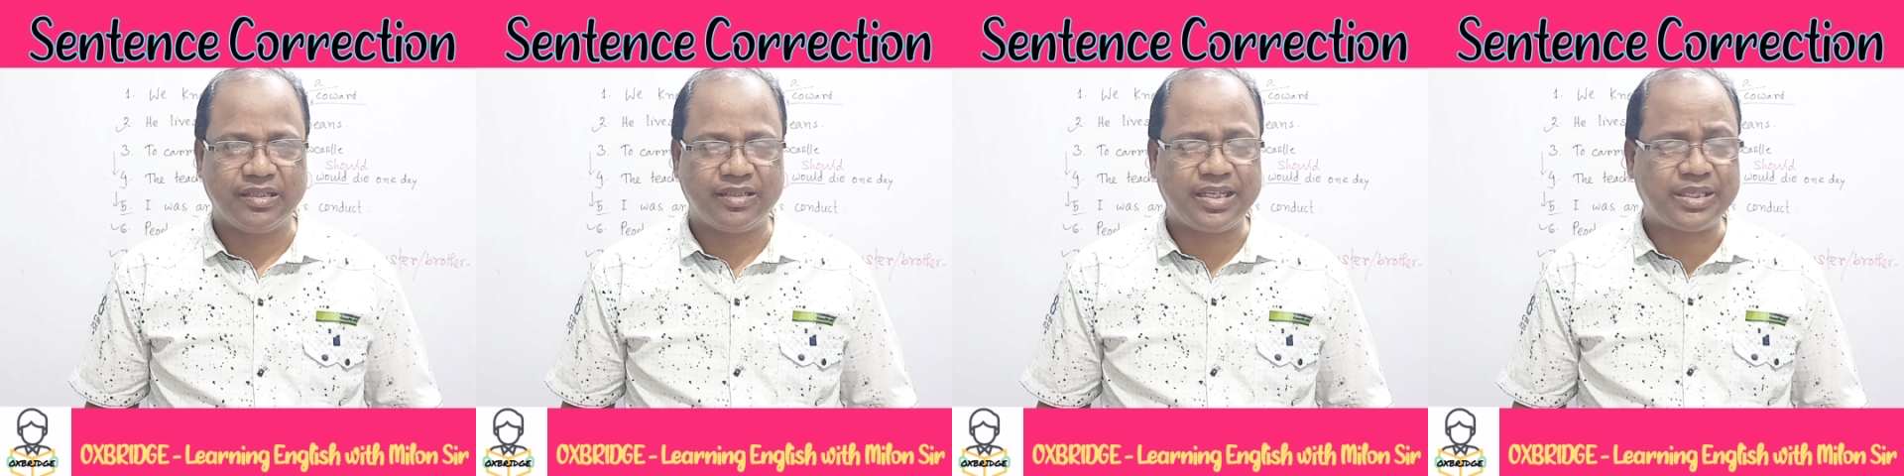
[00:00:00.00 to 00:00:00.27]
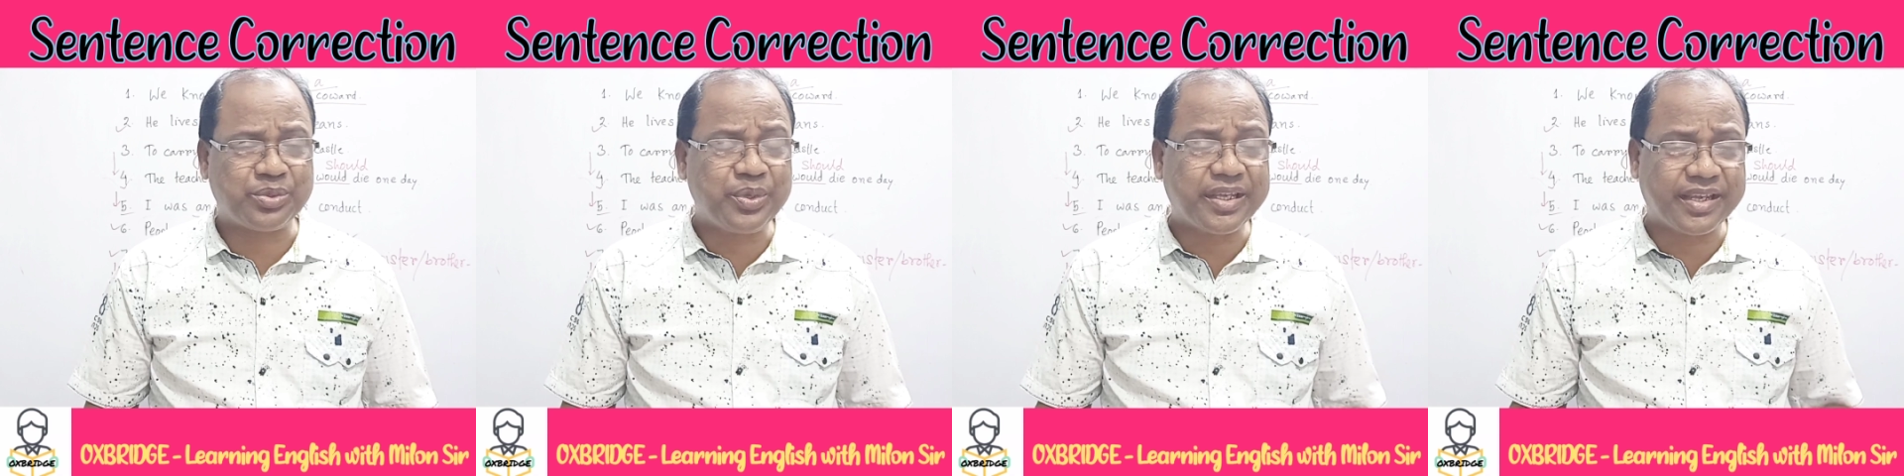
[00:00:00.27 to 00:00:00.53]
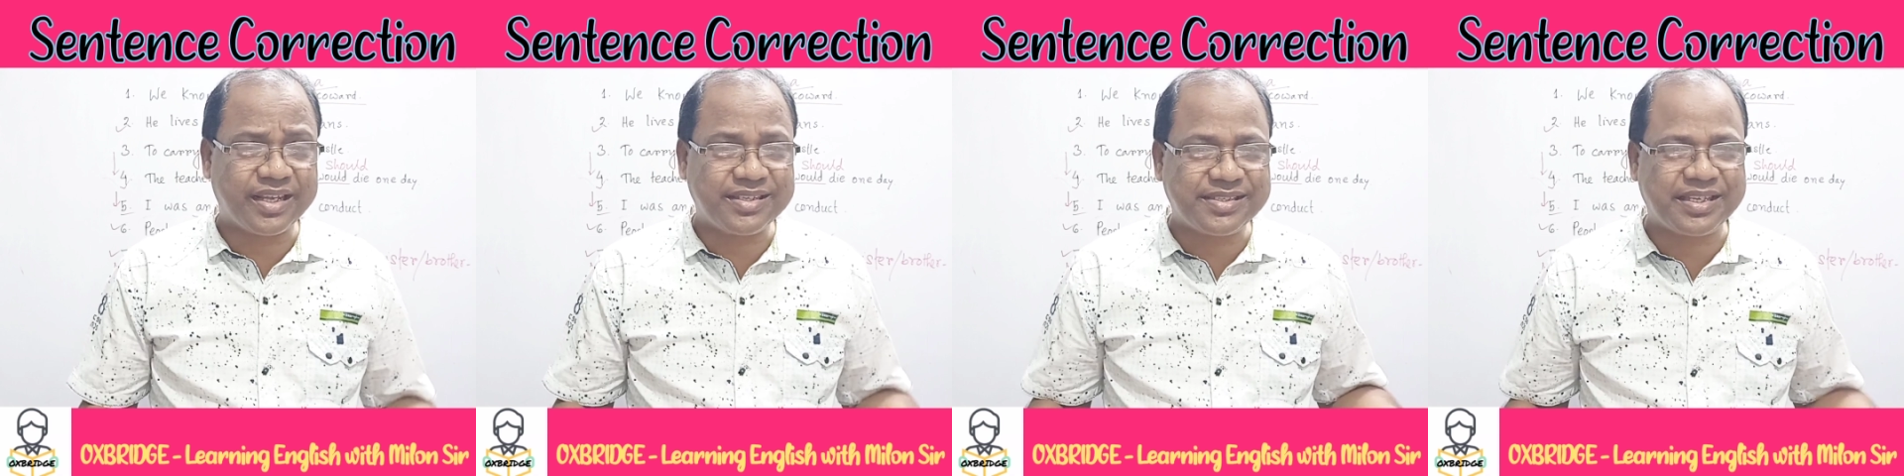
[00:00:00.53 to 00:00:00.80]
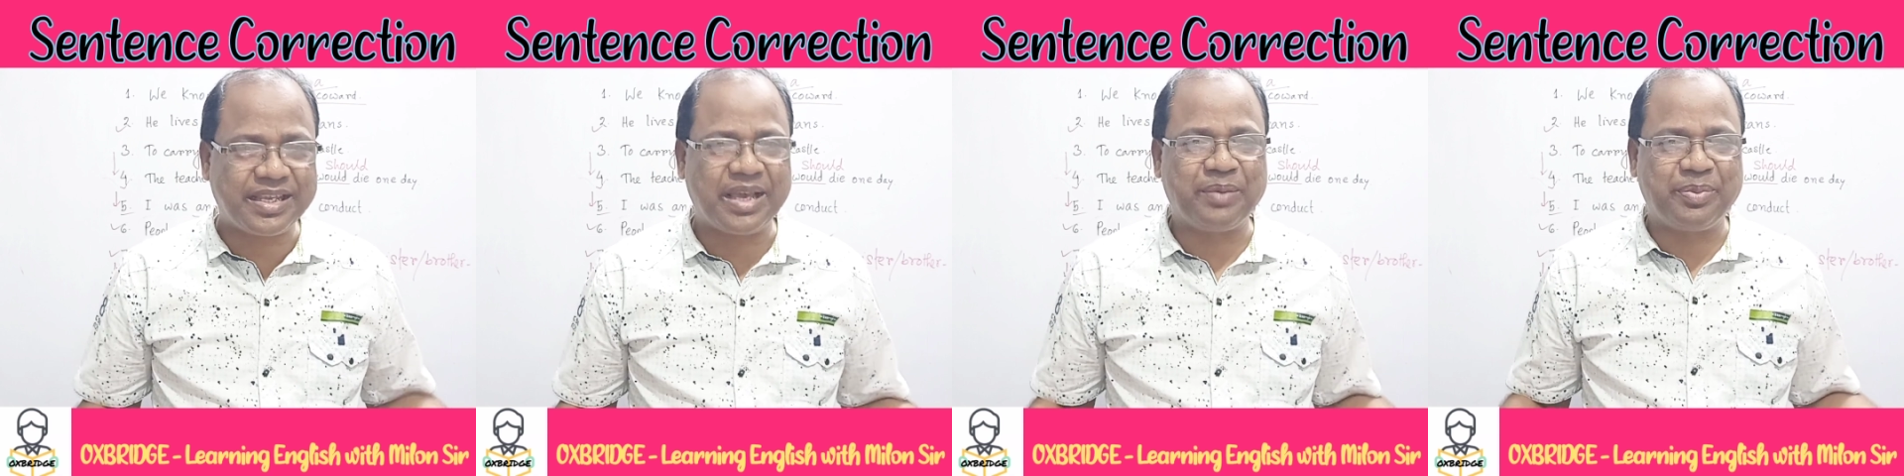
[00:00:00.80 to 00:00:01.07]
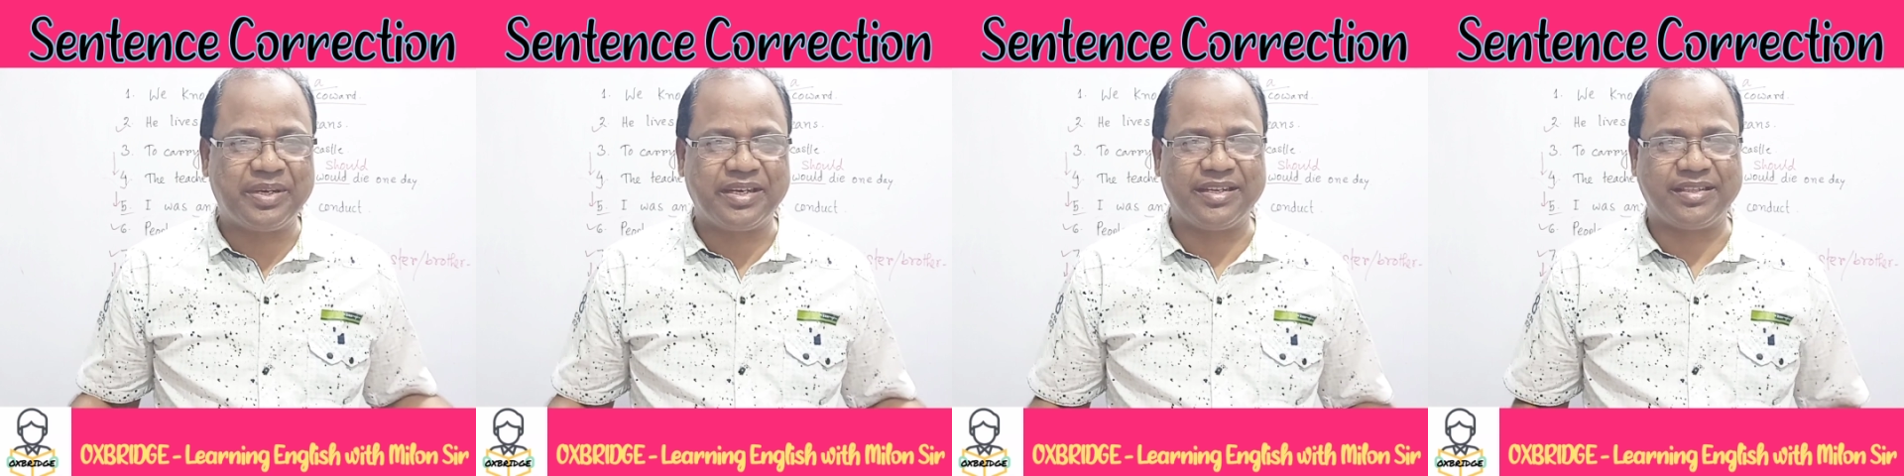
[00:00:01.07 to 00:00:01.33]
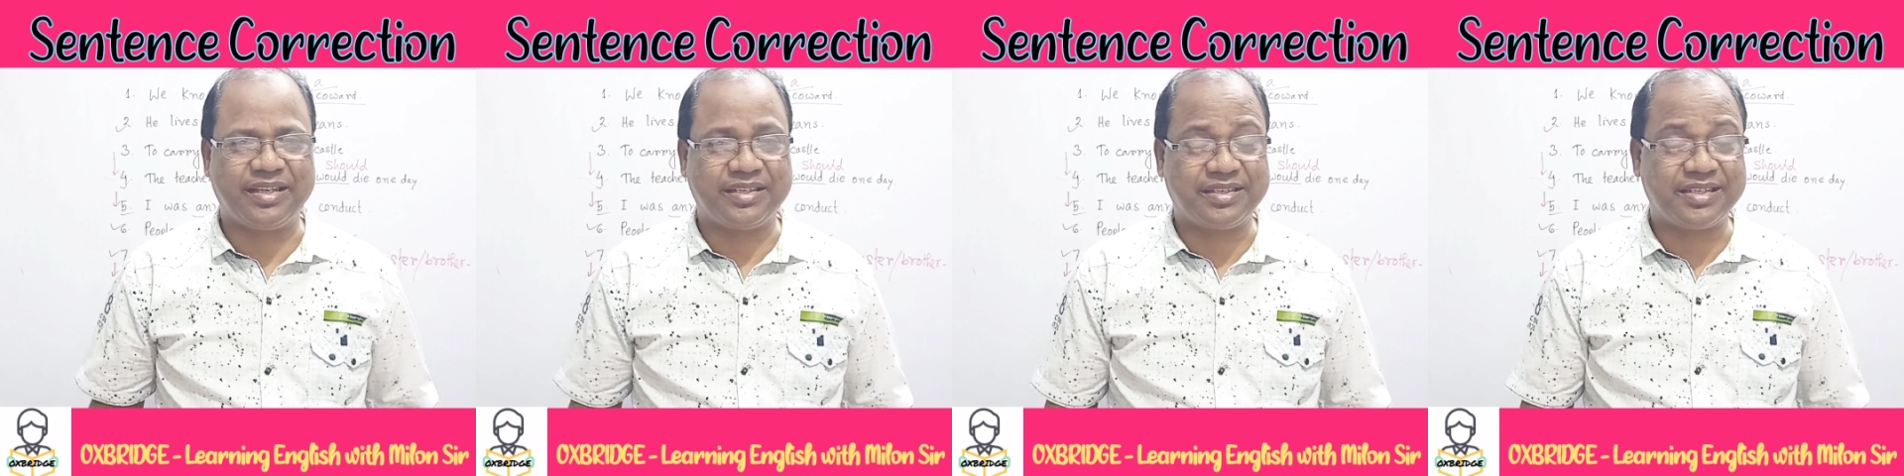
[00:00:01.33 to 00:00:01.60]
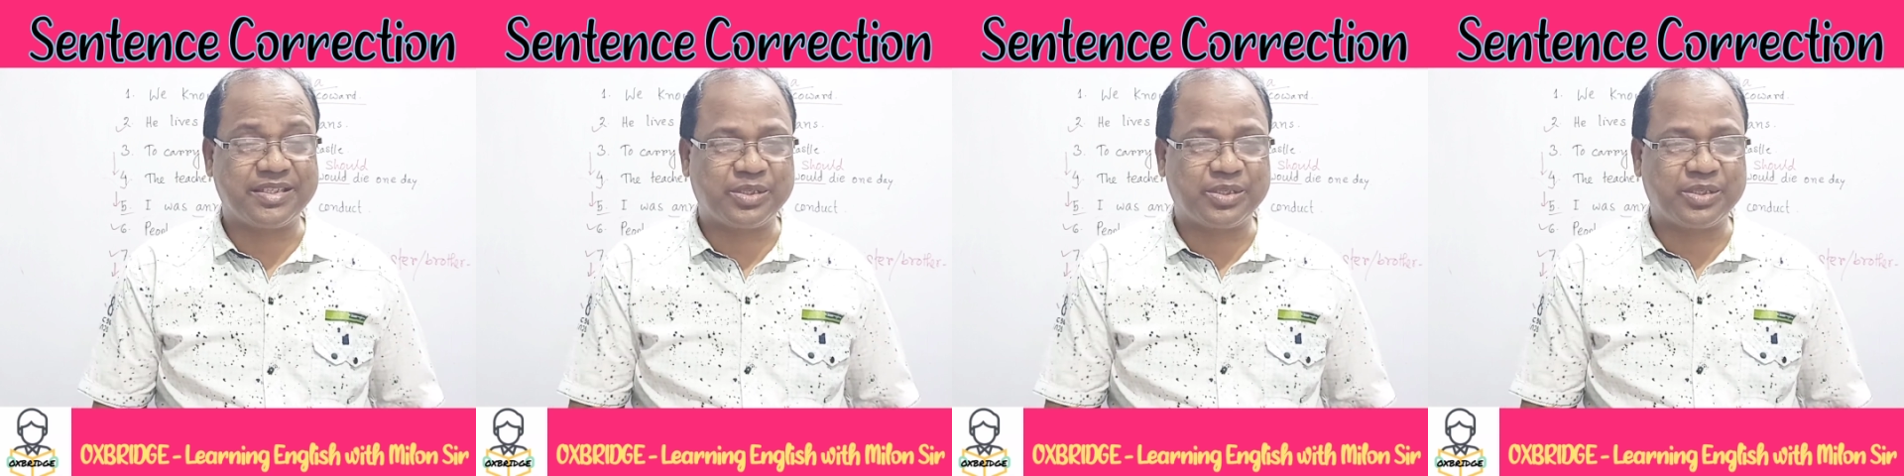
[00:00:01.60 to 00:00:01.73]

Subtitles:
That we can say every day that